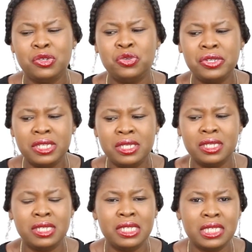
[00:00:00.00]
during
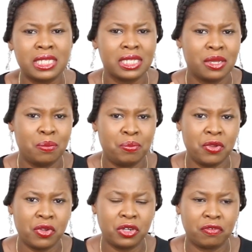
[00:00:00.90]
this
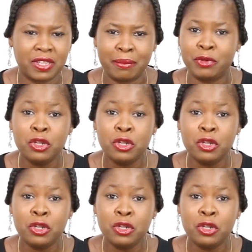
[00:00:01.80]
period of time.